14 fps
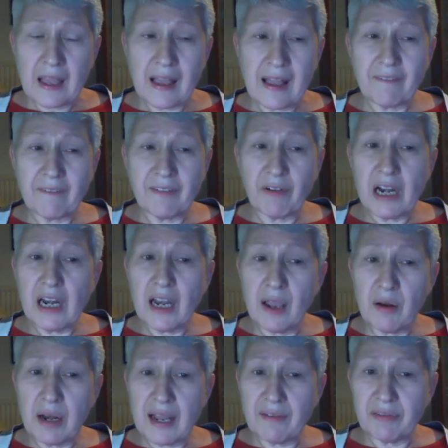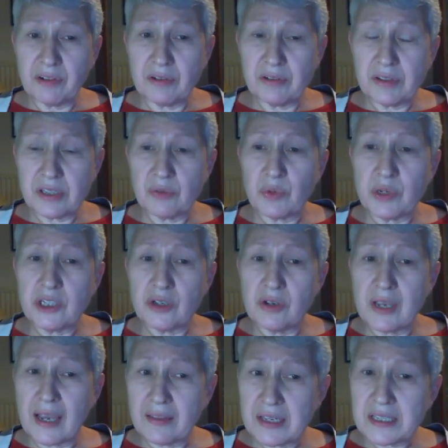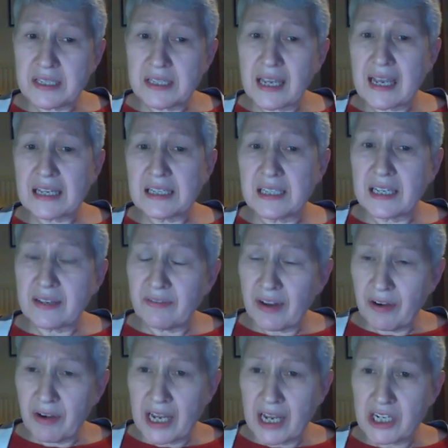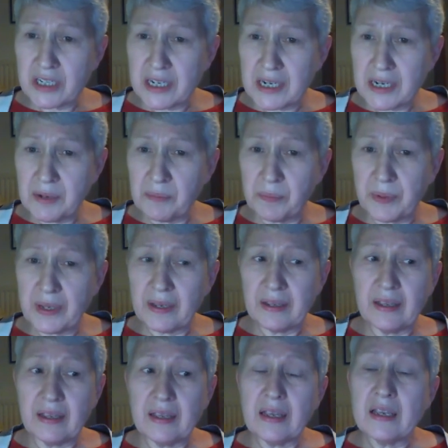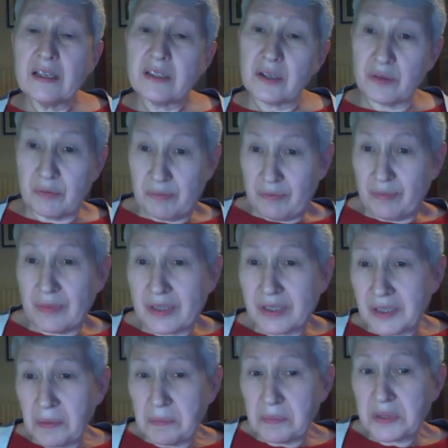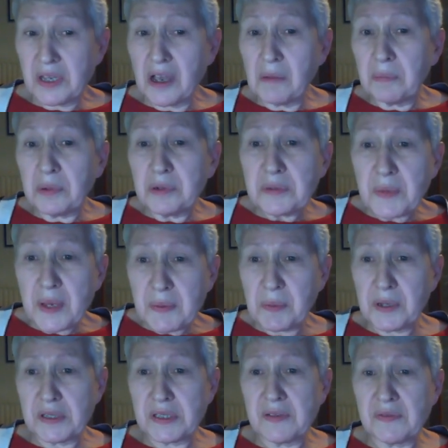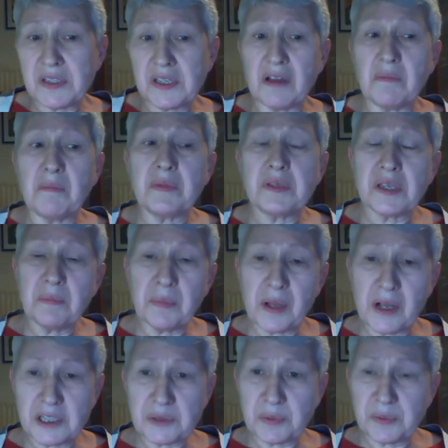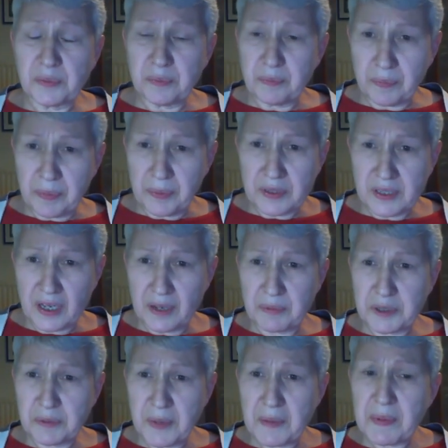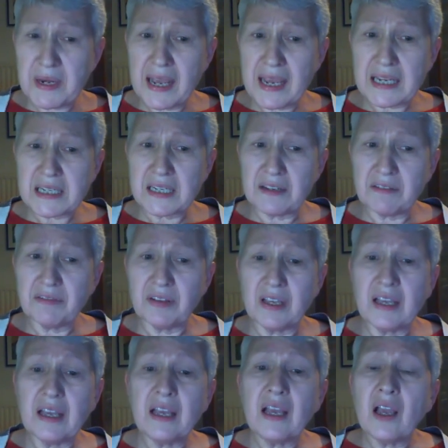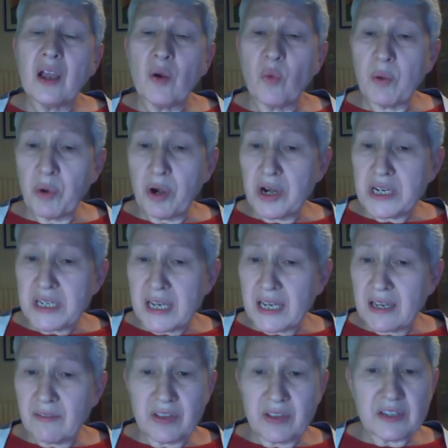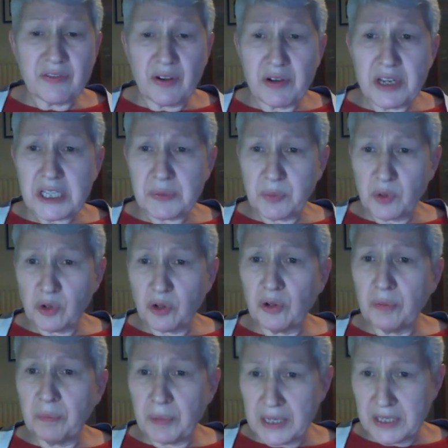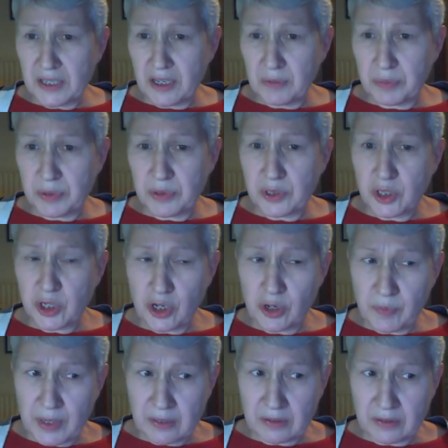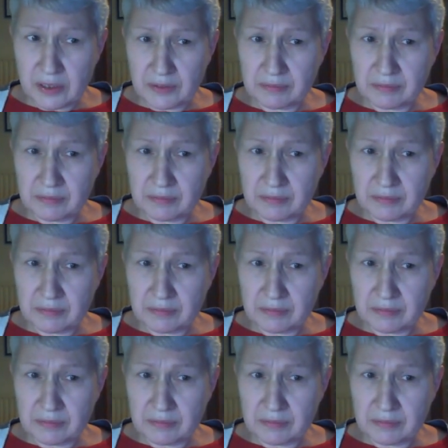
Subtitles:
At very low levels, we do get this stochastic variation in number. So some samples may be positive, some samples may be negative when we're taking these very small blood samples, 2 mils.